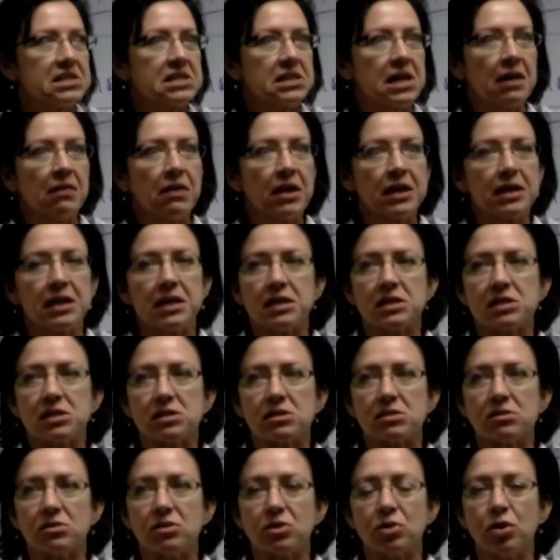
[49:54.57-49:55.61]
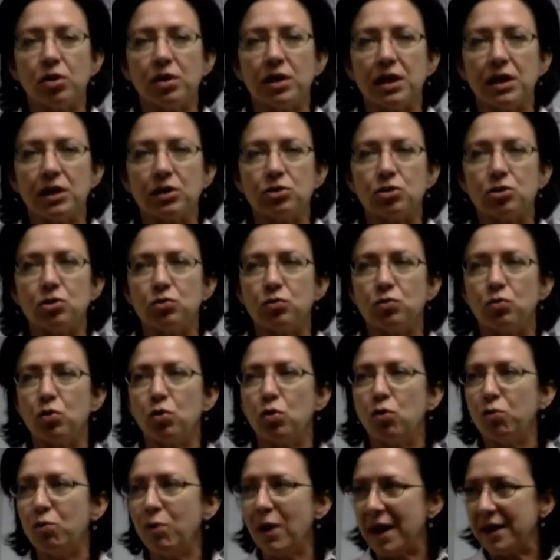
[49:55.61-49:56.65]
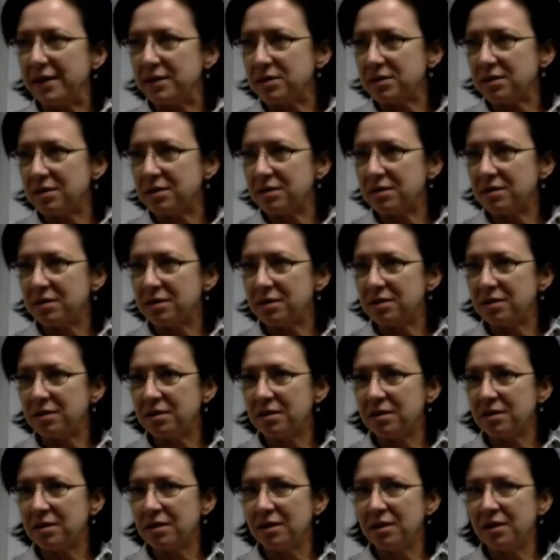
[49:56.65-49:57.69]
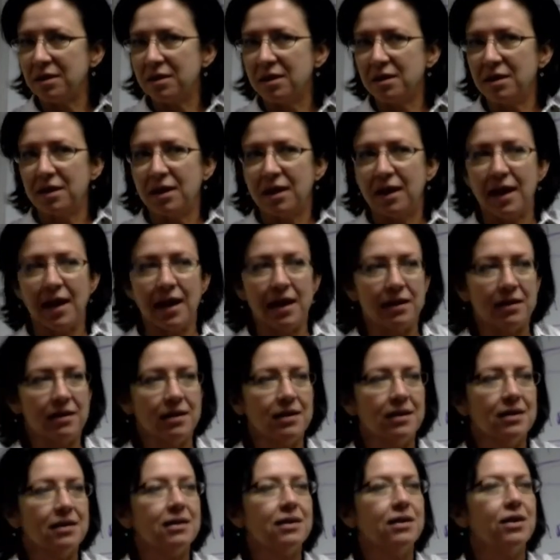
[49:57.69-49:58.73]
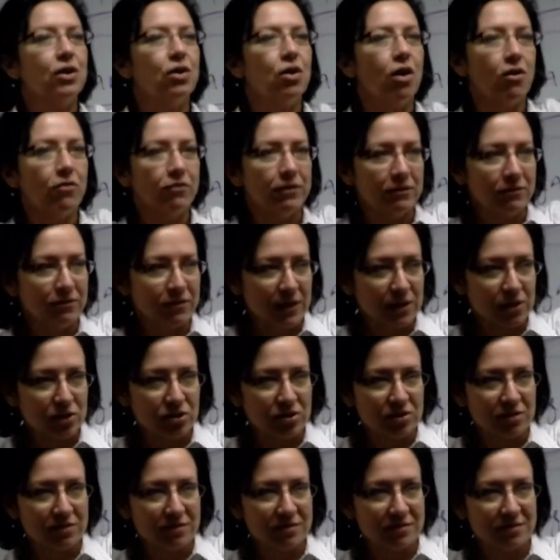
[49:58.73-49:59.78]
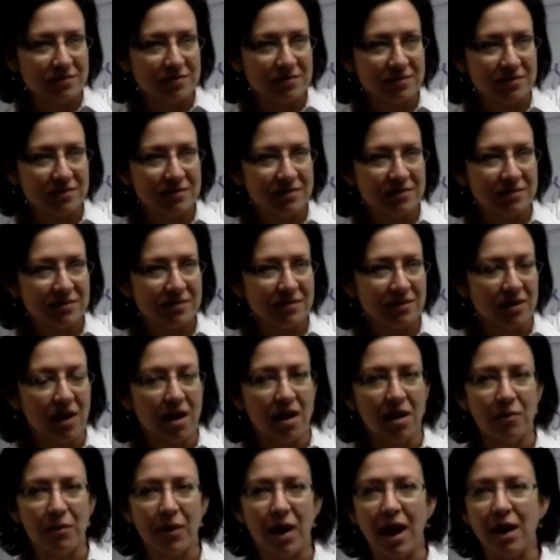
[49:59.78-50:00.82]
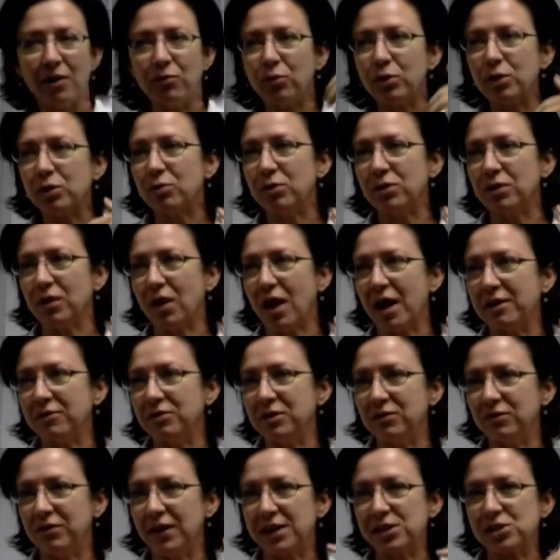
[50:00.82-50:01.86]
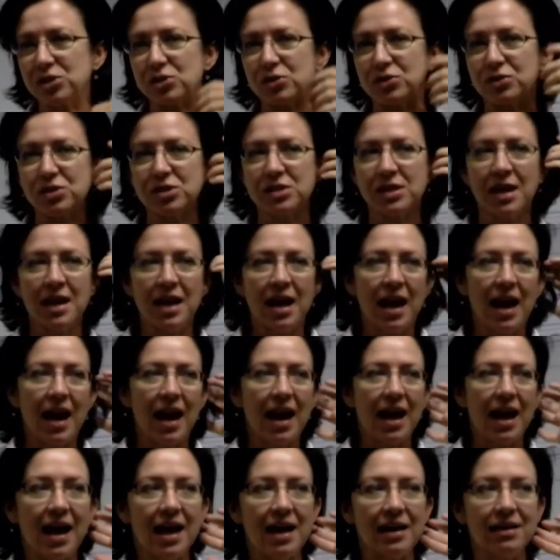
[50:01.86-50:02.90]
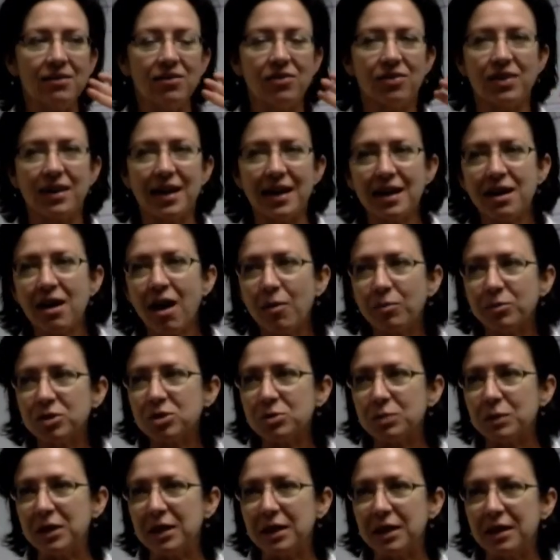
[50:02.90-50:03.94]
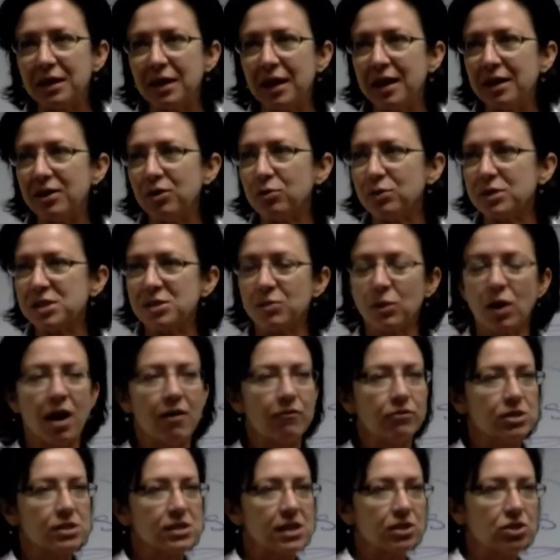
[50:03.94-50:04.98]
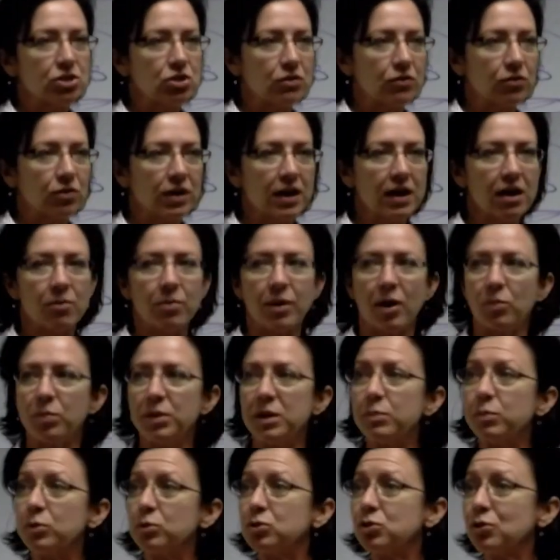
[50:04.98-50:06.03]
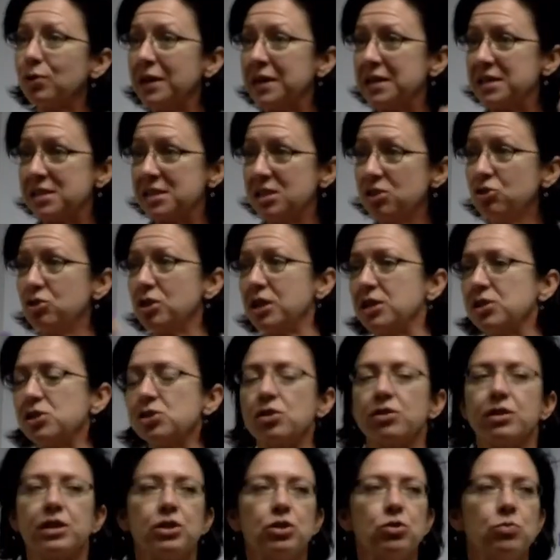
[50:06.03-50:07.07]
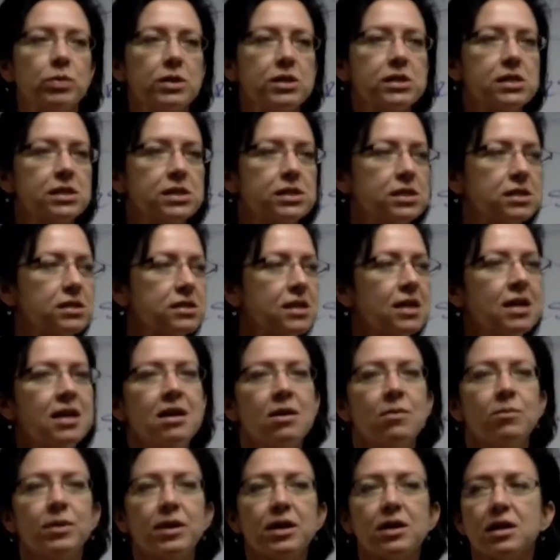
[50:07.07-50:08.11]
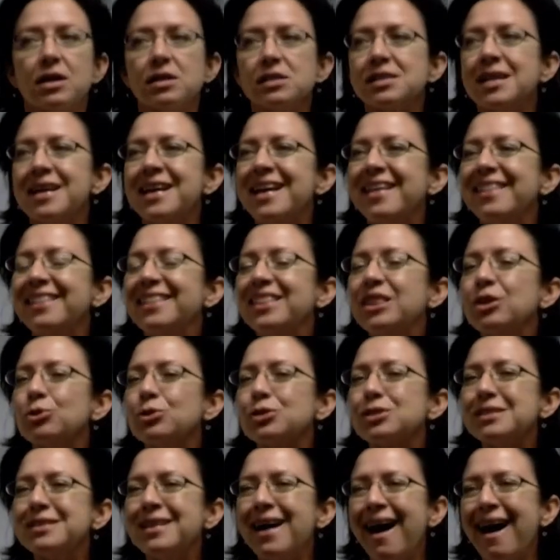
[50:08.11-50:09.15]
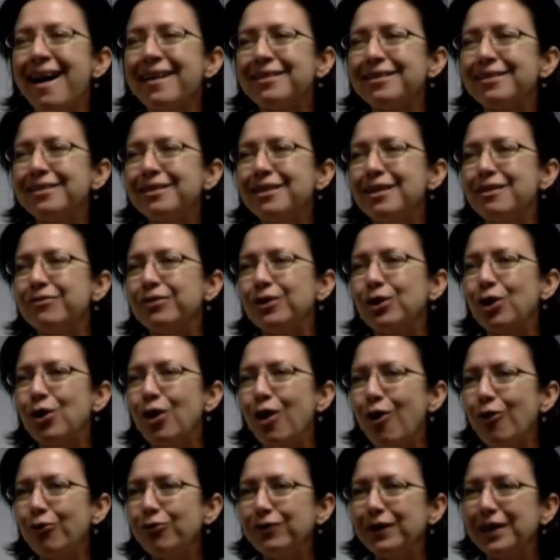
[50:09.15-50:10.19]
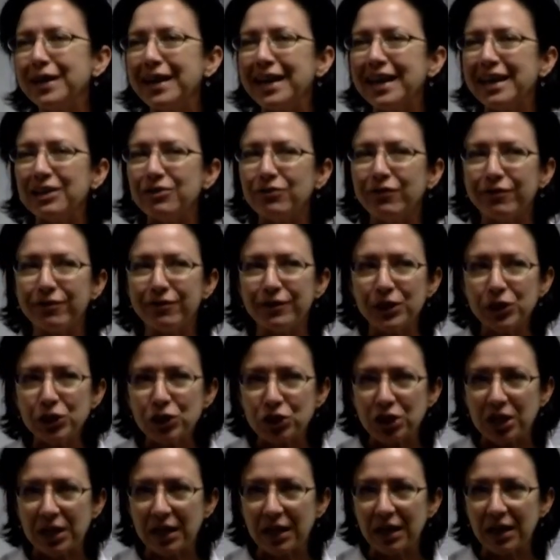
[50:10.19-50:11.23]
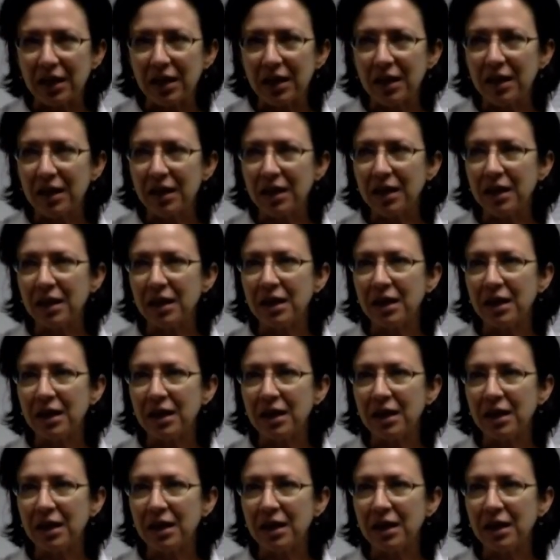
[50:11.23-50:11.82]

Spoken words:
it's not like he's looking to quit and golf and fish. I work with a lot of investors, and they come to me, and there was some conversation over there about people transitioning, starting new businesses, because there's not enough golfing and fishing